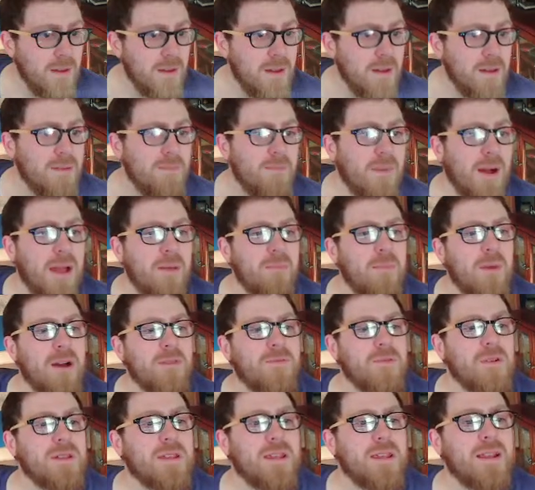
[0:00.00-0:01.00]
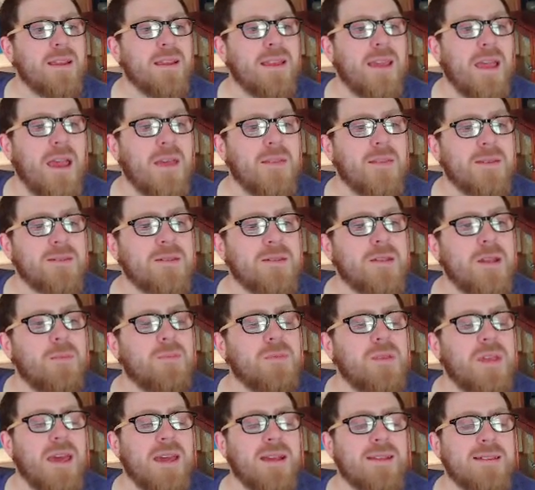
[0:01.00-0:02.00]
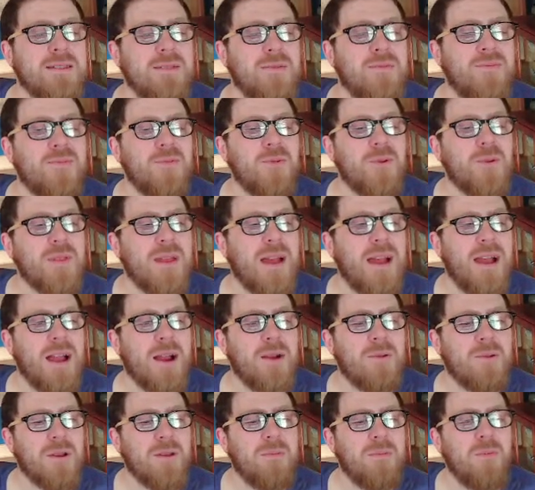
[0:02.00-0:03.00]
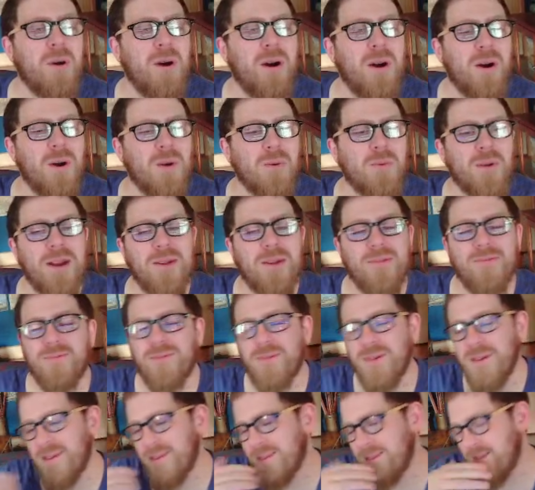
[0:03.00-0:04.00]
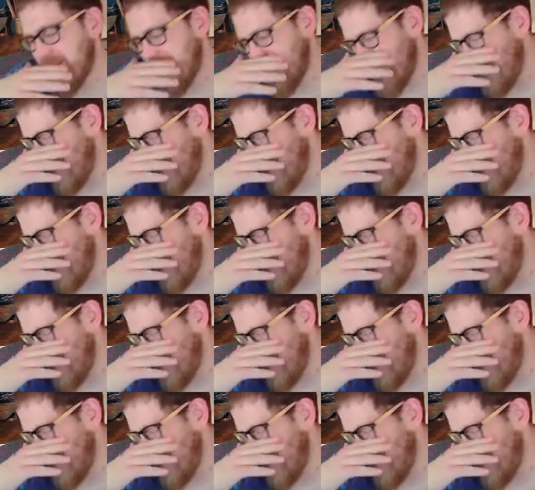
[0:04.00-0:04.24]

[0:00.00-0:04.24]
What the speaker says: My mother didn't get the subtext and thought the Harry Potter reference was